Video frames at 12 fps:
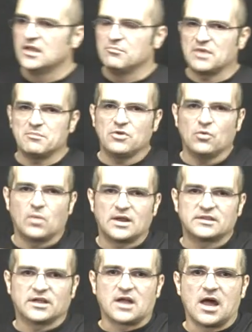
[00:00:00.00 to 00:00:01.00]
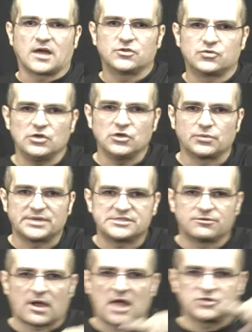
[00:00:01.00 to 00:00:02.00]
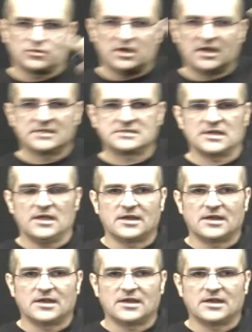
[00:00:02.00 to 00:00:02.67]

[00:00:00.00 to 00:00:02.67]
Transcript: Maybe you want the current to increase gradually, let's say,